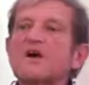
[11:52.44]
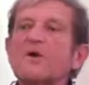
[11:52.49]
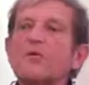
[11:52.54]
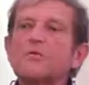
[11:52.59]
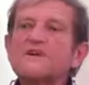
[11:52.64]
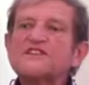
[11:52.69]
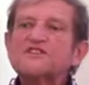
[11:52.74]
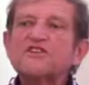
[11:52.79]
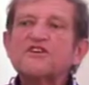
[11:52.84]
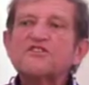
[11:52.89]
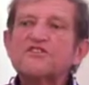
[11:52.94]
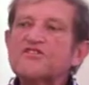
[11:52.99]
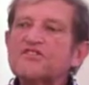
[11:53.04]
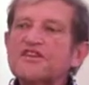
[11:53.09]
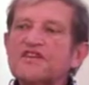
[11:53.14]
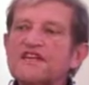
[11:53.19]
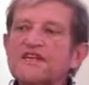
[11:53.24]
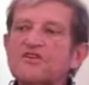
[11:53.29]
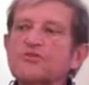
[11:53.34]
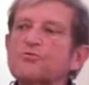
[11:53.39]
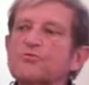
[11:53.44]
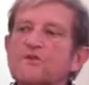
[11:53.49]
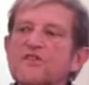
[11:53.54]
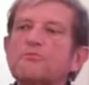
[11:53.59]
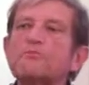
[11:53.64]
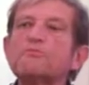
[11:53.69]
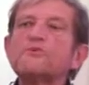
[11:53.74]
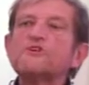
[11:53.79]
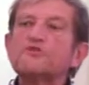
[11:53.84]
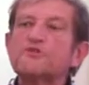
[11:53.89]
which is sealed
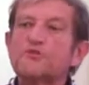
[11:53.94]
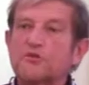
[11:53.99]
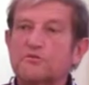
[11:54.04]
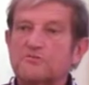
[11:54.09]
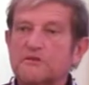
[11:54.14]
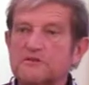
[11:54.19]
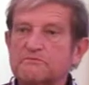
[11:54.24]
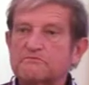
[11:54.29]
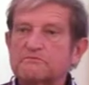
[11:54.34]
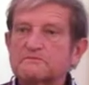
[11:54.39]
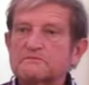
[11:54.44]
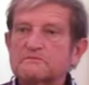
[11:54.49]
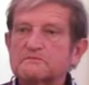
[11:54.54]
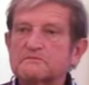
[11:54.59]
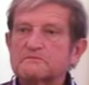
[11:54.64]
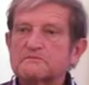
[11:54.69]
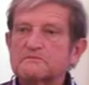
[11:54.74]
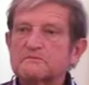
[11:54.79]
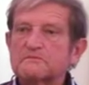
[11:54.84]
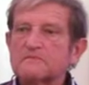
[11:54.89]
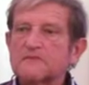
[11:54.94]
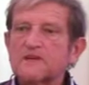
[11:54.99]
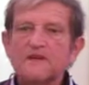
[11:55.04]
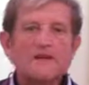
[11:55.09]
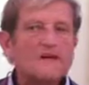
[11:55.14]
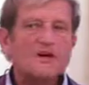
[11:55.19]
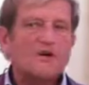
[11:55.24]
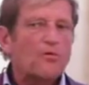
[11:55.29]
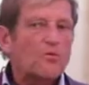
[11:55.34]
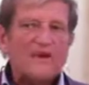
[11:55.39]
with bitumen.
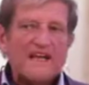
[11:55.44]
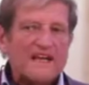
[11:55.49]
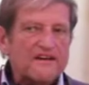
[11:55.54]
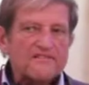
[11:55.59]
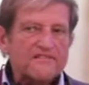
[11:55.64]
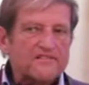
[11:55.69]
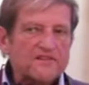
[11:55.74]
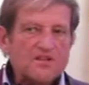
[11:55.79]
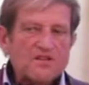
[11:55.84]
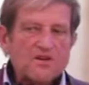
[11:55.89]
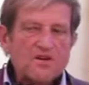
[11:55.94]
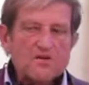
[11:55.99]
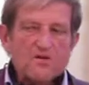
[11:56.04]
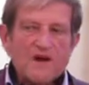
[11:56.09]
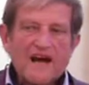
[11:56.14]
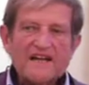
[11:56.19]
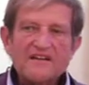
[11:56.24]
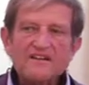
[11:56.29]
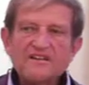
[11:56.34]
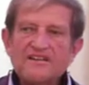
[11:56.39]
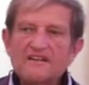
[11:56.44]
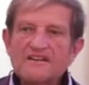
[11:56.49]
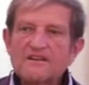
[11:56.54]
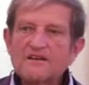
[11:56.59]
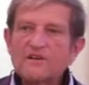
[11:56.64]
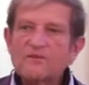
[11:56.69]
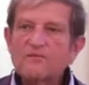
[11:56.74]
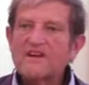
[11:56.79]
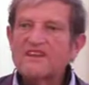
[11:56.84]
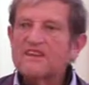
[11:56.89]
We have no idea
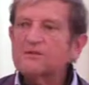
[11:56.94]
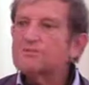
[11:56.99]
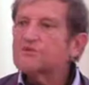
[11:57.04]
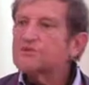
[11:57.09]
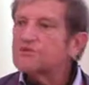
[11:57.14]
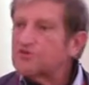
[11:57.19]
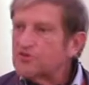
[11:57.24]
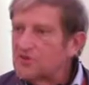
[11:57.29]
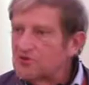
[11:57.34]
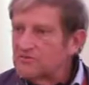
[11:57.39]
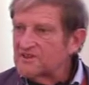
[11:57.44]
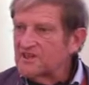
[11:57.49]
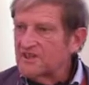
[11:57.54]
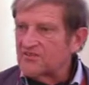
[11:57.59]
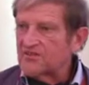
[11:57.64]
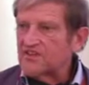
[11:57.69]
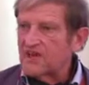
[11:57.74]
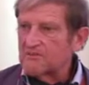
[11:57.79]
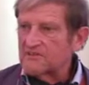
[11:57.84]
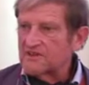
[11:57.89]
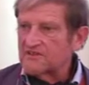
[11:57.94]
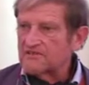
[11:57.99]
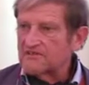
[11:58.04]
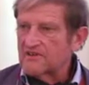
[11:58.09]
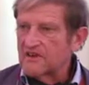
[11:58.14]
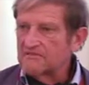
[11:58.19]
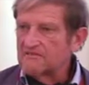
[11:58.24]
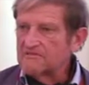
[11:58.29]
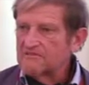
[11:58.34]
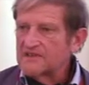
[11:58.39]
where the bitumen is coming
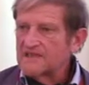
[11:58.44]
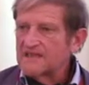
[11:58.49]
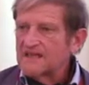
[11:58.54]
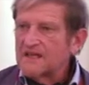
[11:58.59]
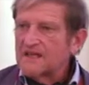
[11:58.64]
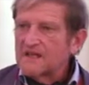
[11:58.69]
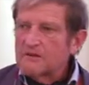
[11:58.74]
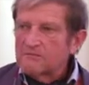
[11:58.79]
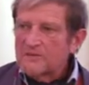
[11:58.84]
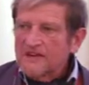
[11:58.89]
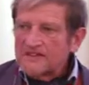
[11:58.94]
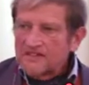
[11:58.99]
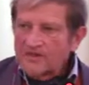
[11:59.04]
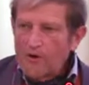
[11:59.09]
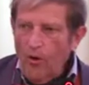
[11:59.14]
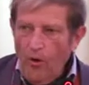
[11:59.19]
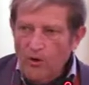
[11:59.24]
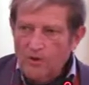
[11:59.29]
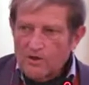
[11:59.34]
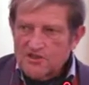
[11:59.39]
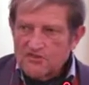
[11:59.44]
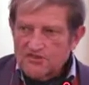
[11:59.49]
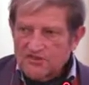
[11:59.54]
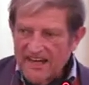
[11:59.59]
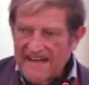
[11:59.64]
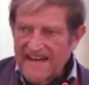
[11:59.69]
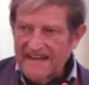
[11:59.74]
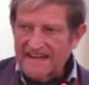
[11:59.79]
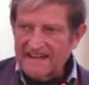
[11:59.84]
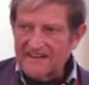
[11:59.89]
from, but the whole
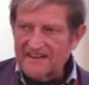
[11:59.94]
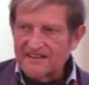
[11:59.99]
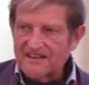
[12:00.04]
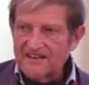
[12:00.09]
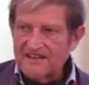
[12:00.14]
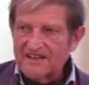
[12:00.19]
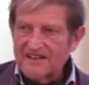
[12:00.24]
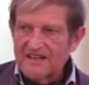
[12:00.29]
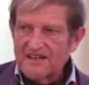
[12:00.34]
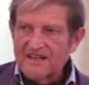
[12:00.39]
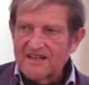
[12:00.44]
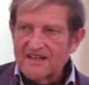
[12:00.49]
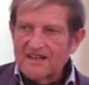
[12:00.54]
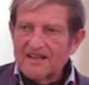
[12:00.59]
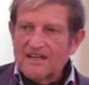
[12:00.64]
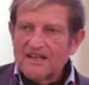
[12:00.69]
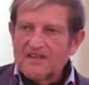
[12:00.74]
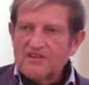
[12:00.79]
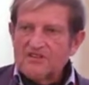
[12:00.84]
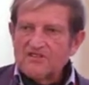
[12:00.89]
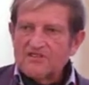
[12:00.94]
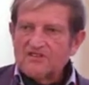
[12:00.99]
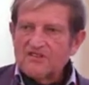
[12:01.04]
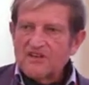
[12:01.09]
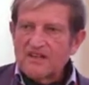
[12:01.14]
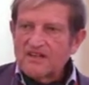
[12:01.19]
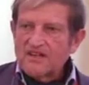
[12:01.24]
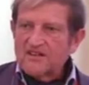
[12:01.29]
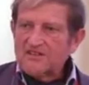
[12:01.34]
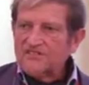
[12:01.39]
tank is
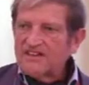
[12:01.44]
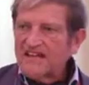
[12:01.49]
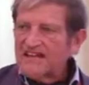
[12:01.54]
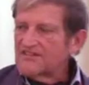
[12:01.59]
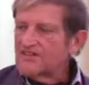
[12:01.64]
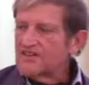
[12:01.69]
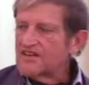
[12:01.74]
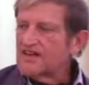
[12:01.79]
set